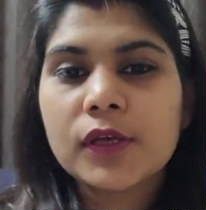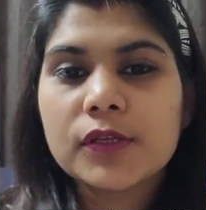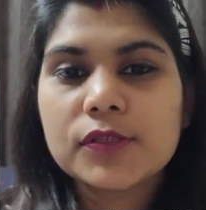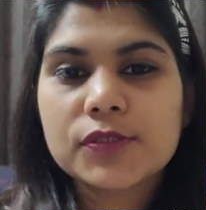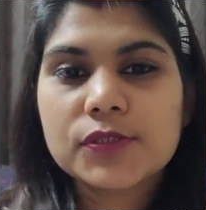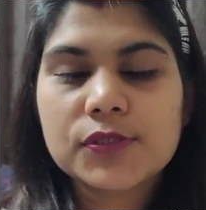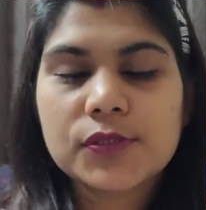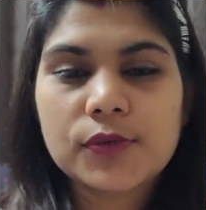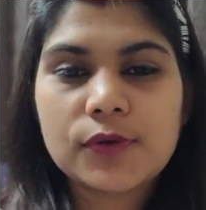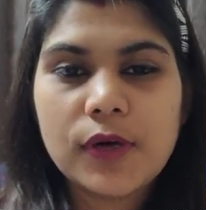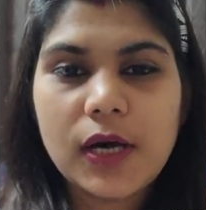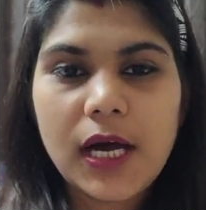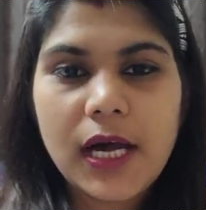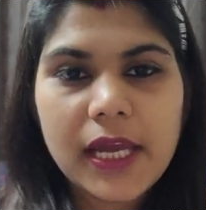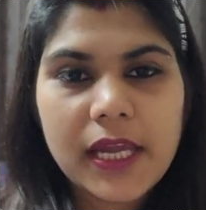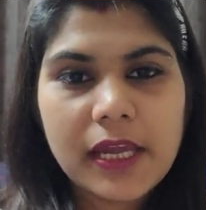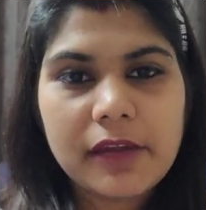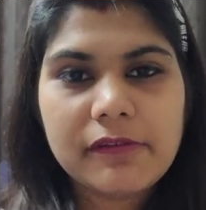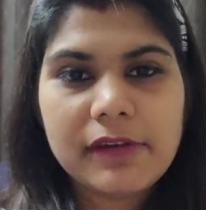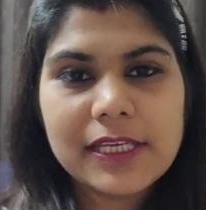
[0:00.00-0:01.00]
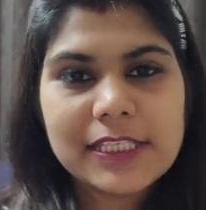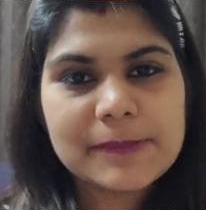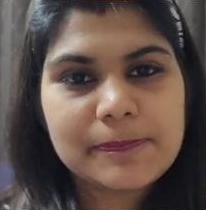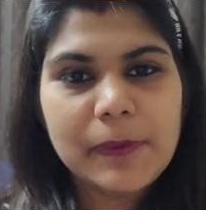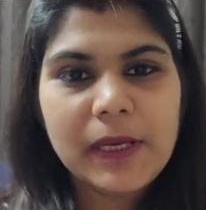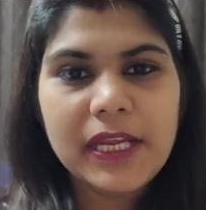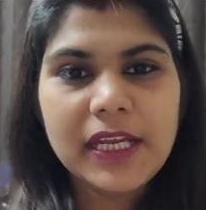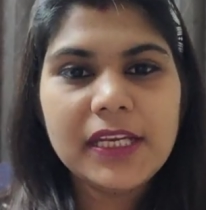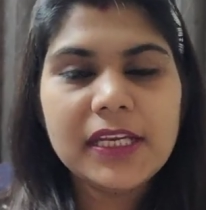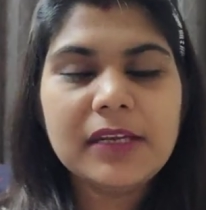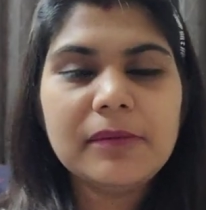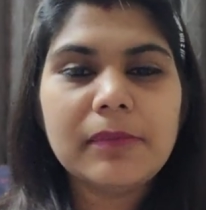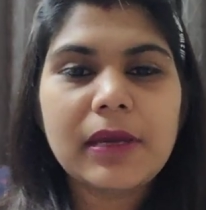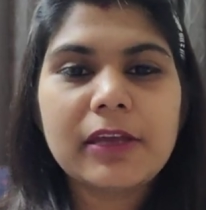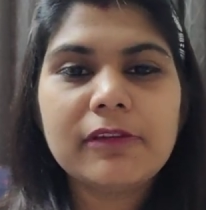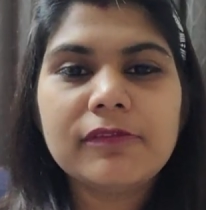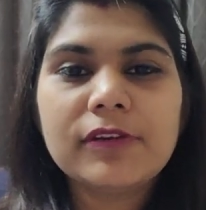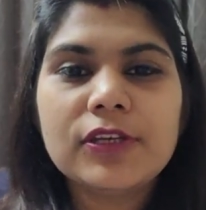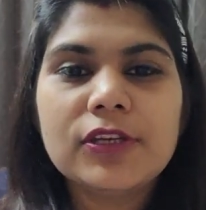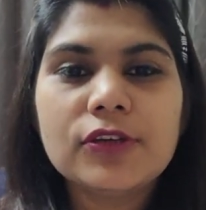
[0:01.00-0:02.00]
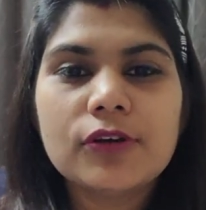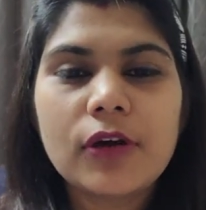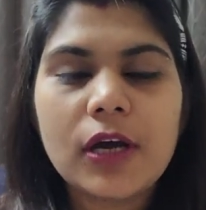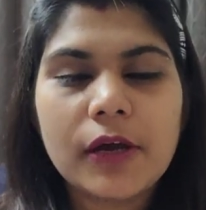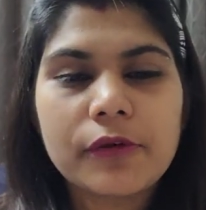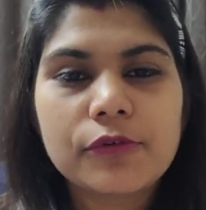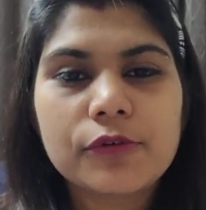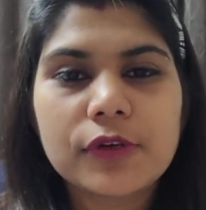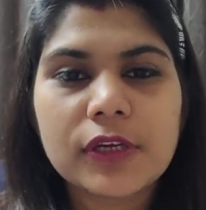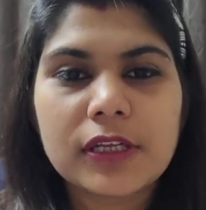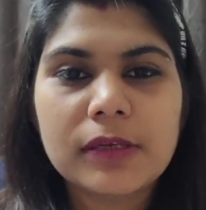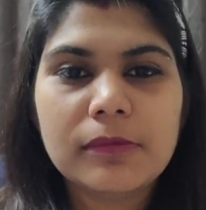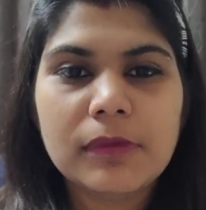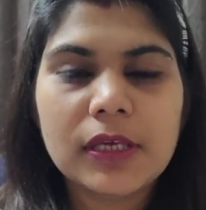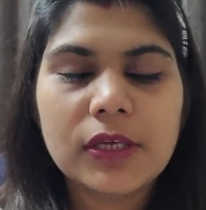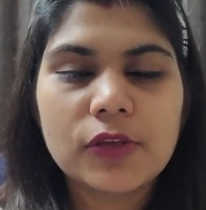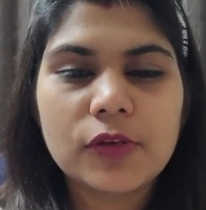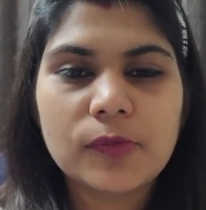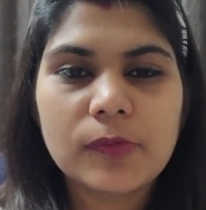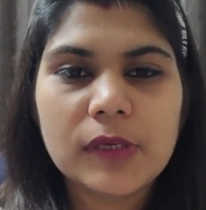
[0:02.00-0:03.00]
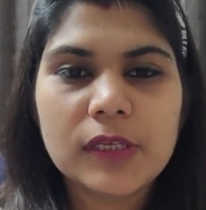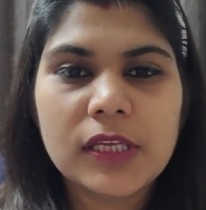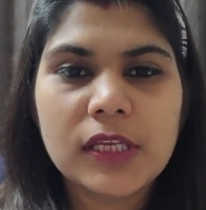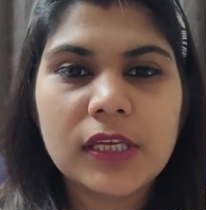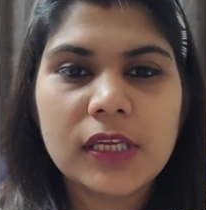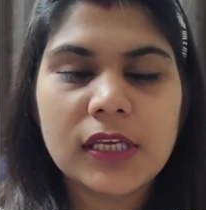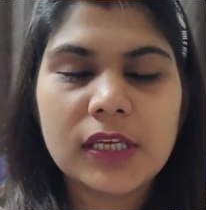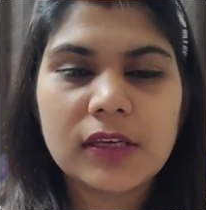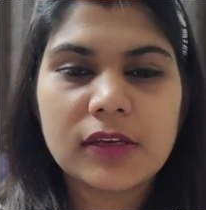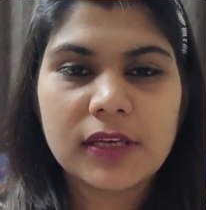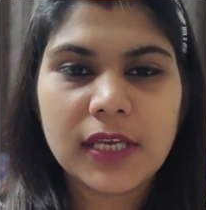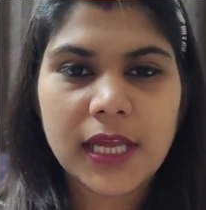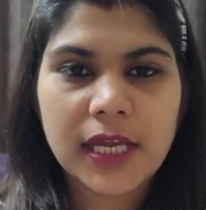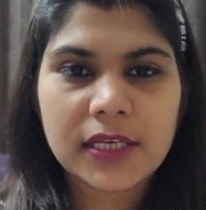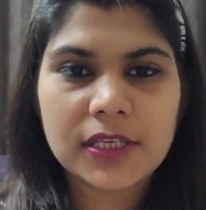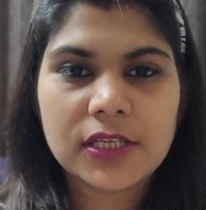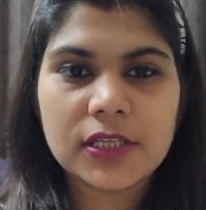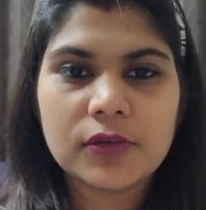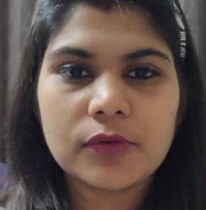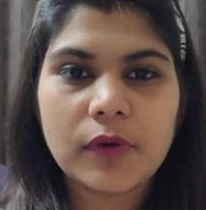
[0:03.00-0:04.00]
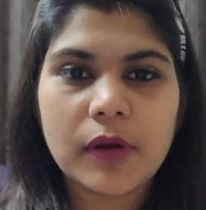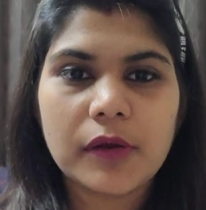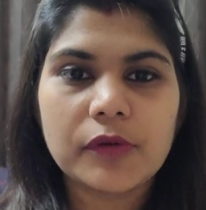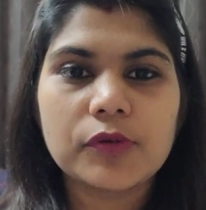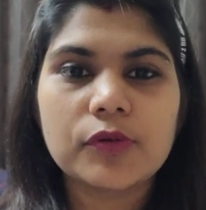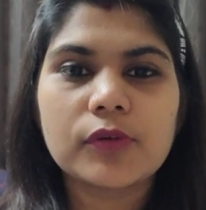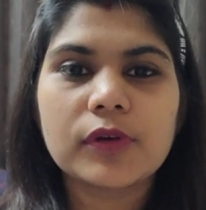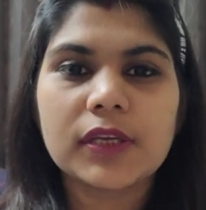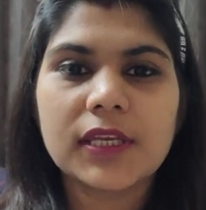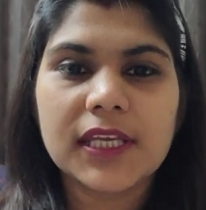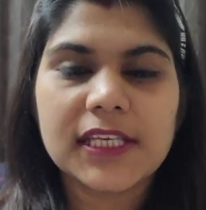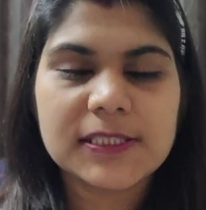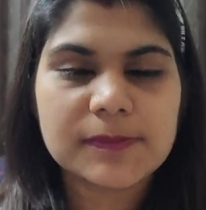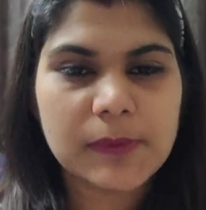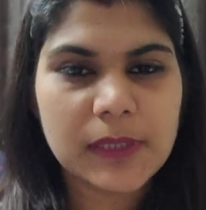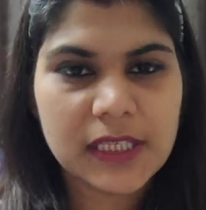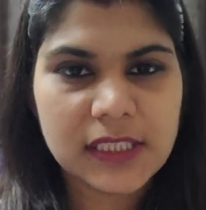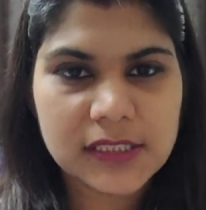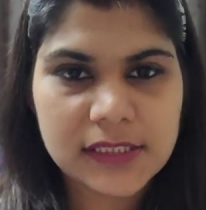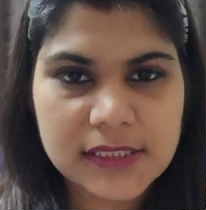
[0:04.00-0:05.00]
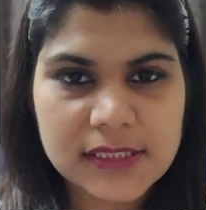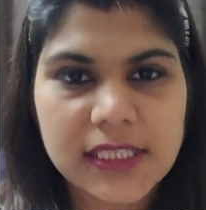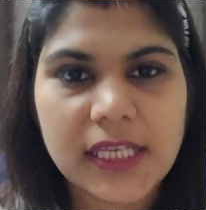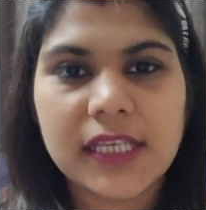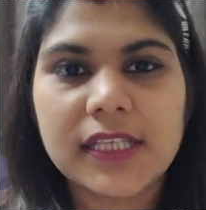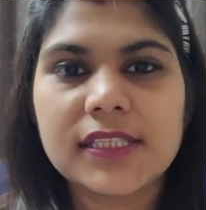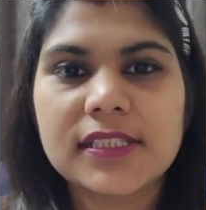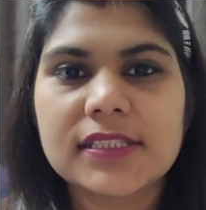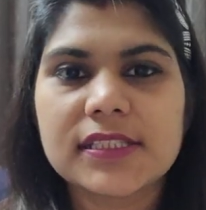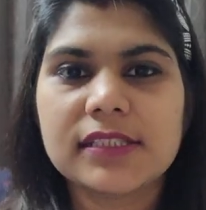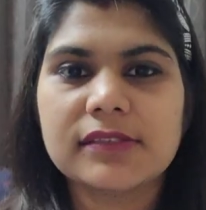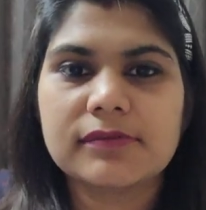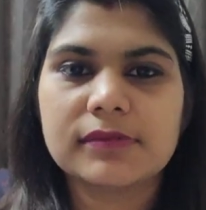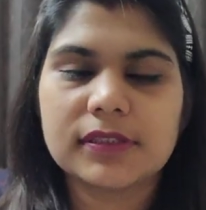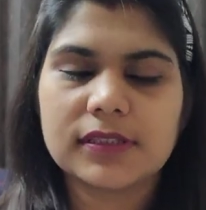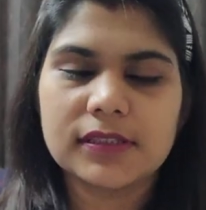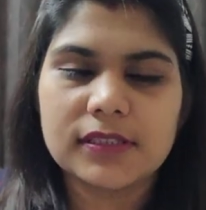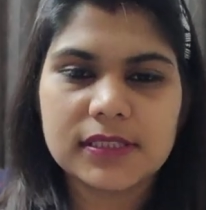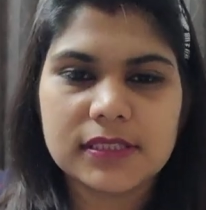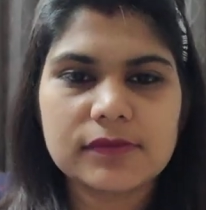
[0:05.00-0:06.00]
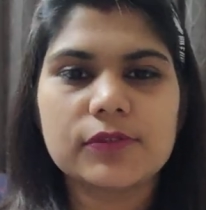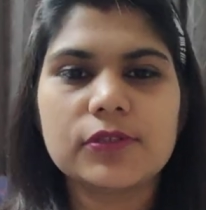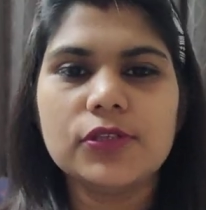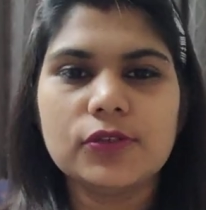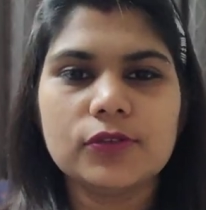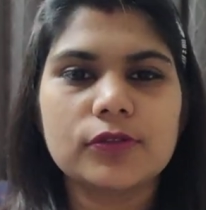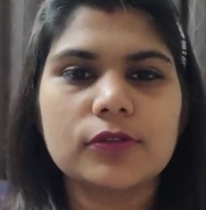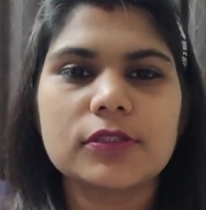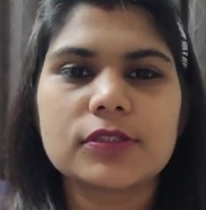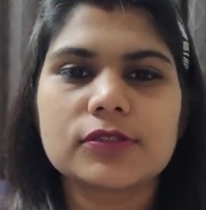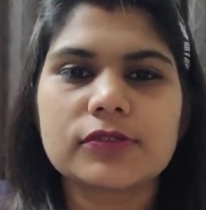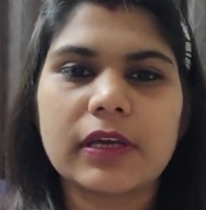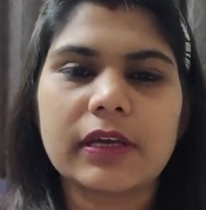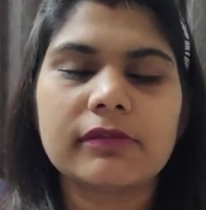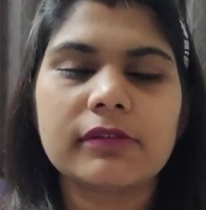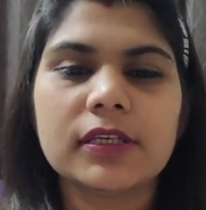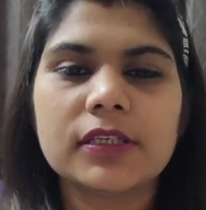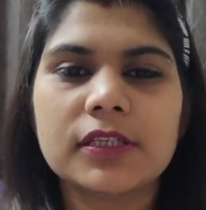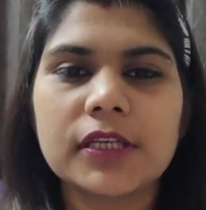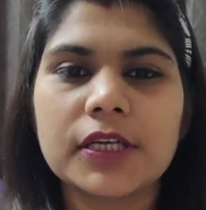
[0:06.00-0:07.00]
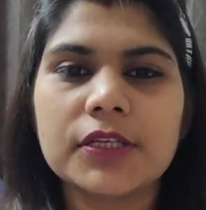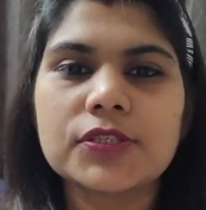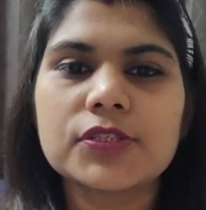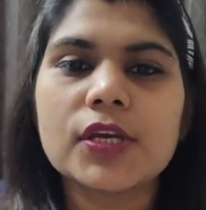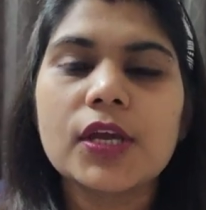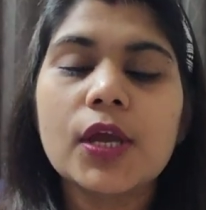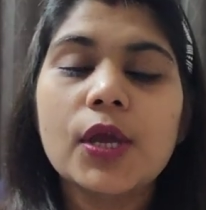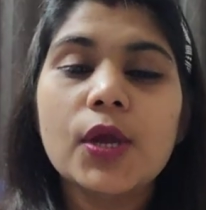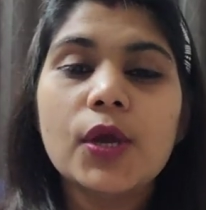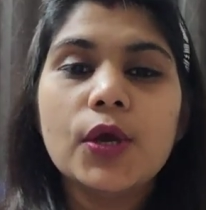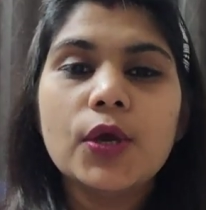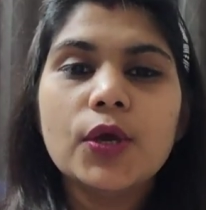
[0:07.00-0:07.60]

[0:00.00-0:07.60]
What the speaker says: So I have explained in my video how you can make your meeting interactive, how you can explain the science. In this video also I will touch.